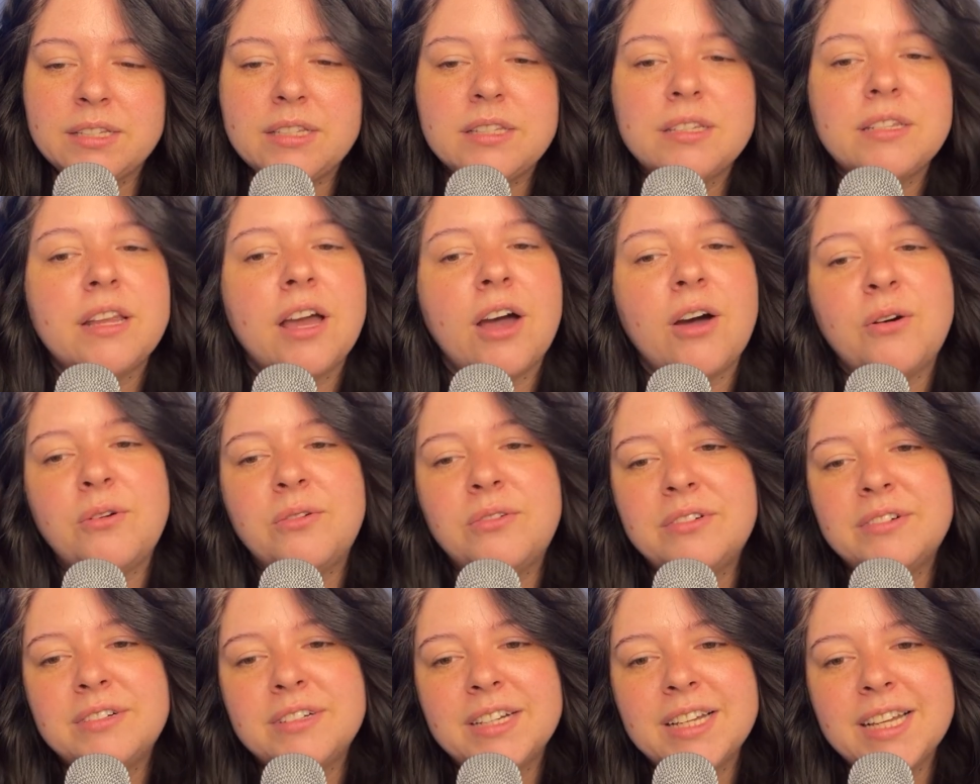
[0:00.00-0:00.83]
No,
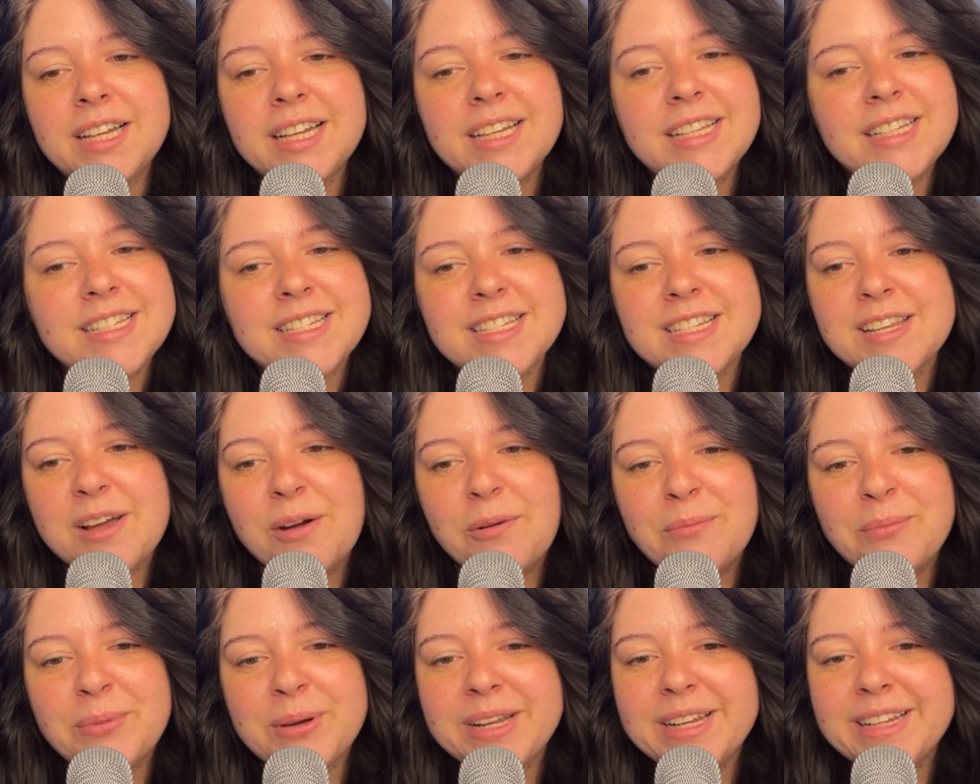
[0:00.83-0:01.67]

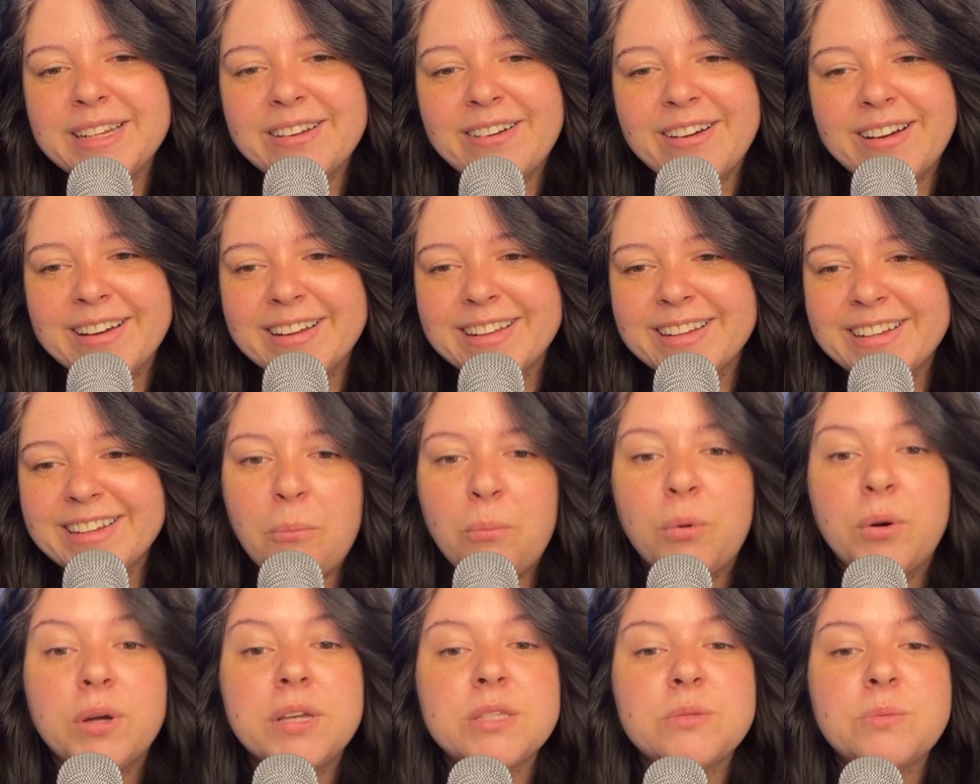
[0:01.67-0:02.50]
don't put it on.
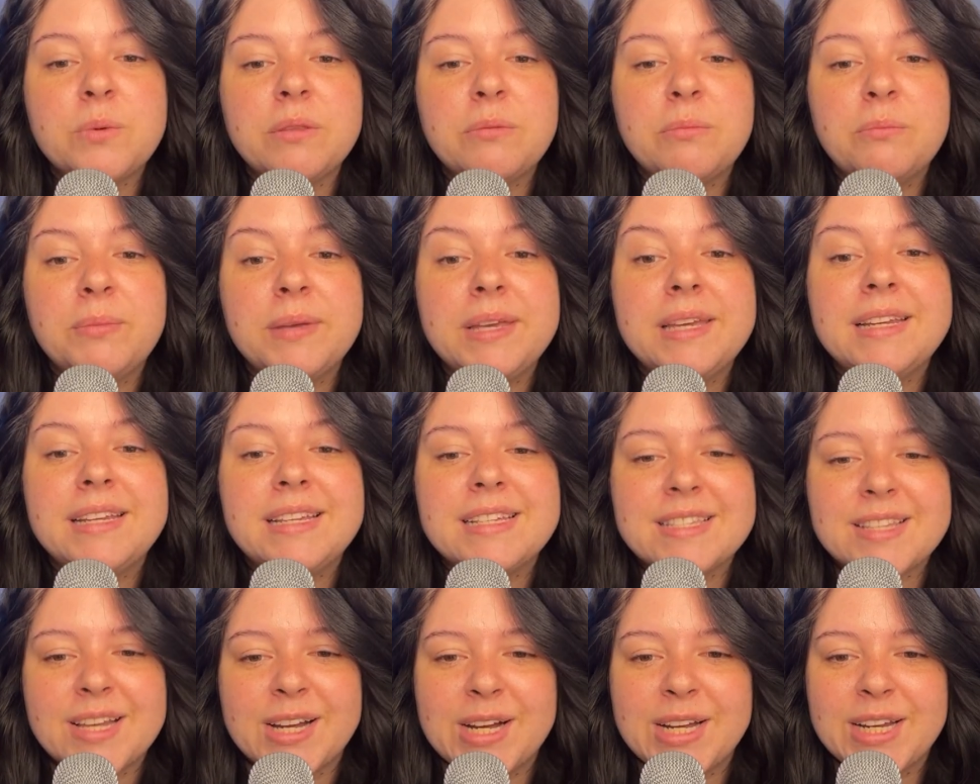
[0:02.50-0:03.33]
Boys with
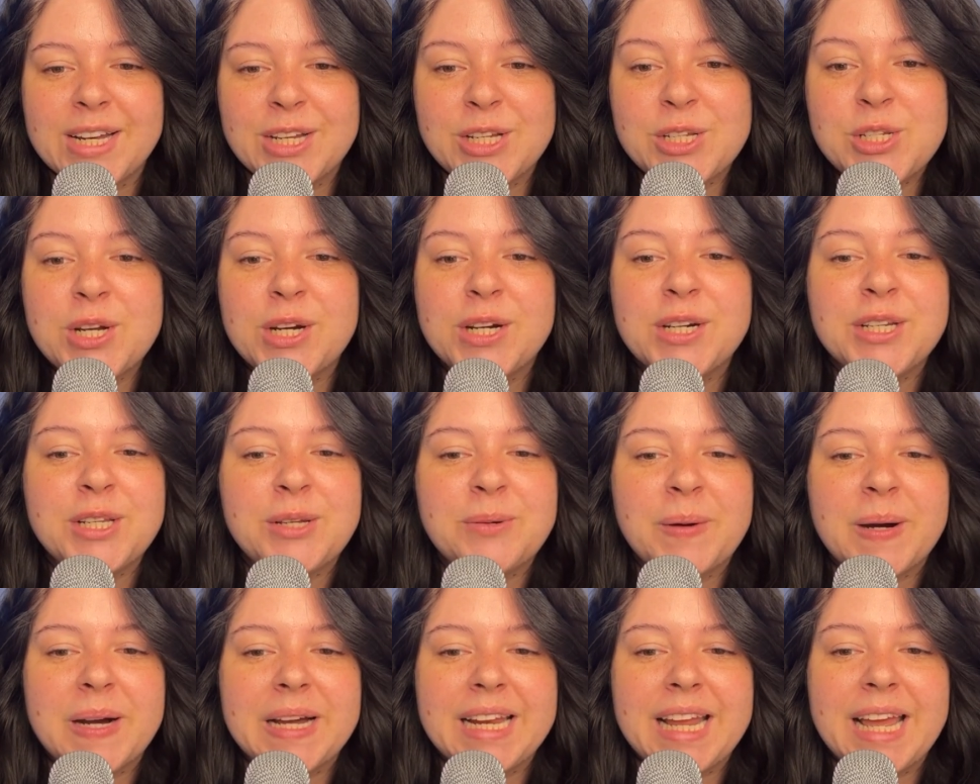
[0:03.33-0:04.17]
beanies on turn you
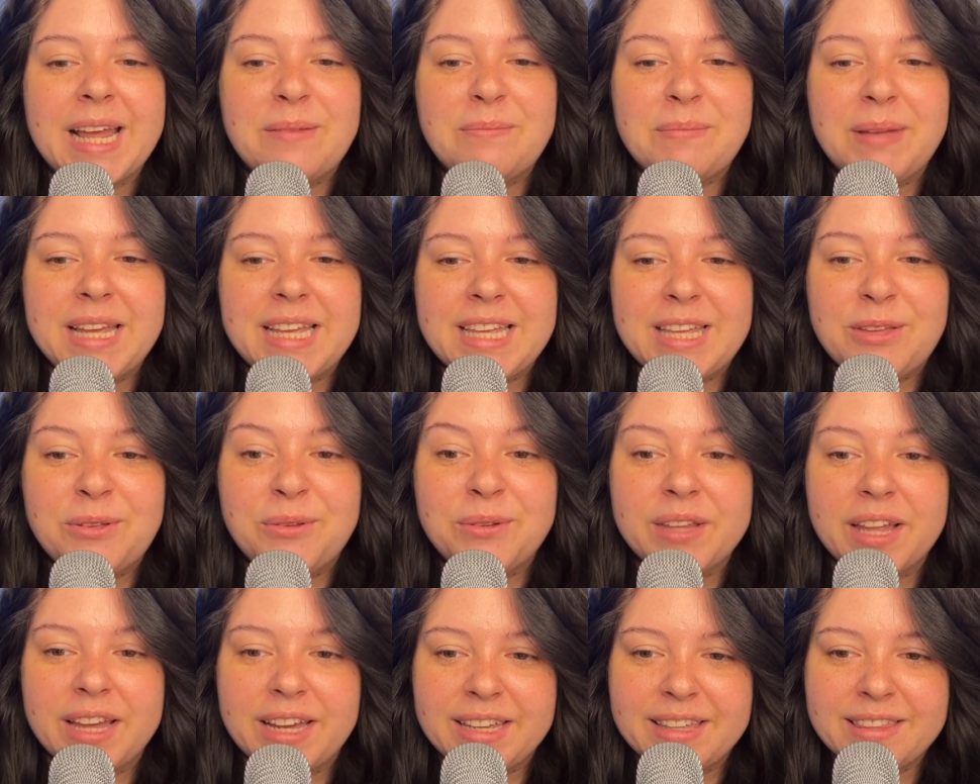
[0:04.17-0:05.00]
on and make you
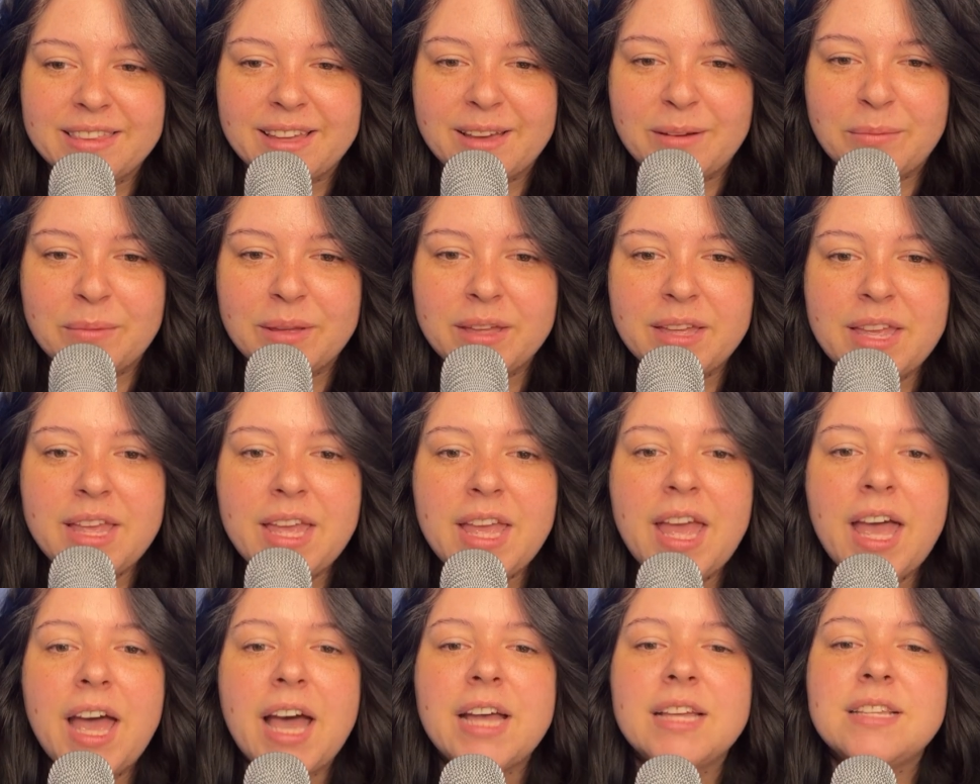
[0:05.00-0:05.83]
like them,
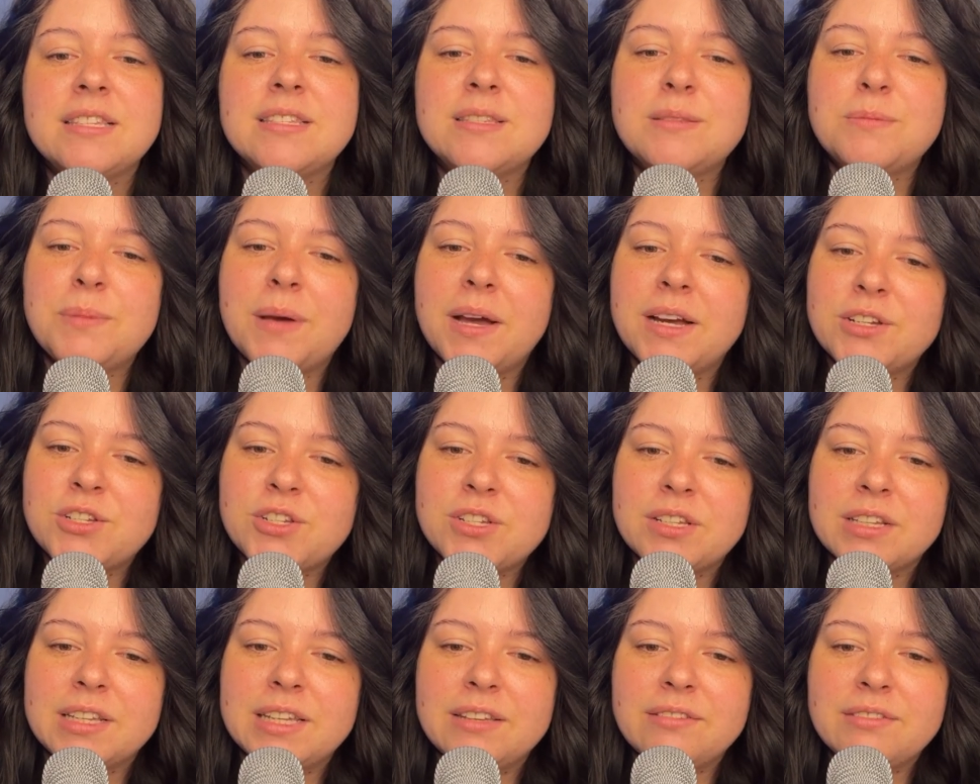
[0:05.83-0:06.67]

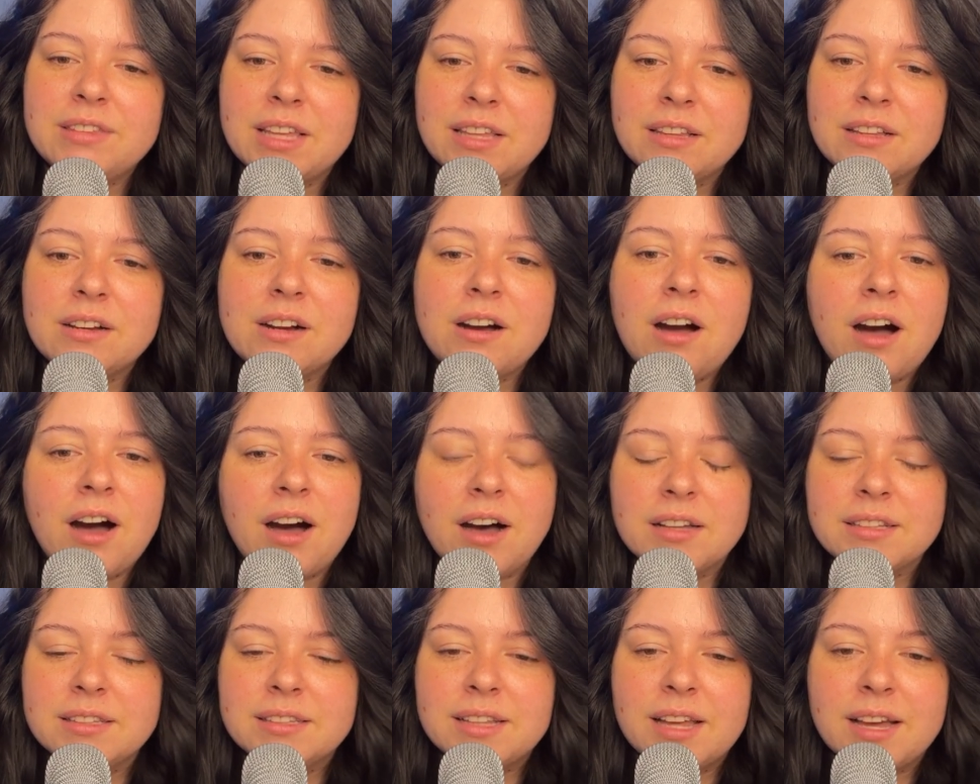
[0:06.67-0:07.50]
especially if they look
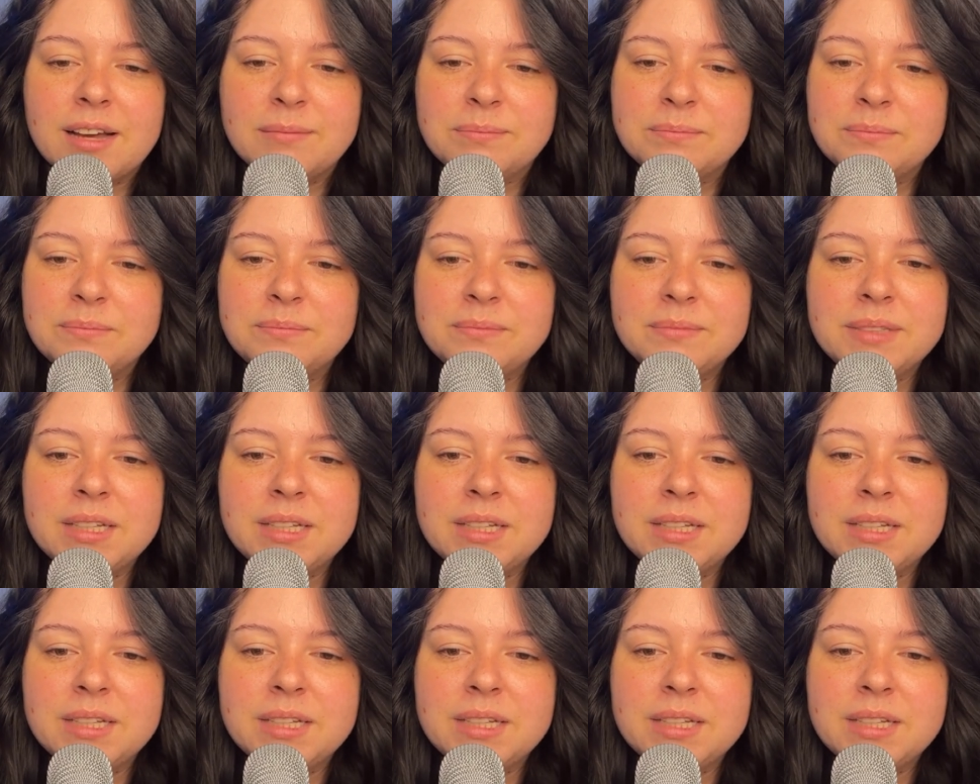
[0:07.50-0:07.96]
hot in them.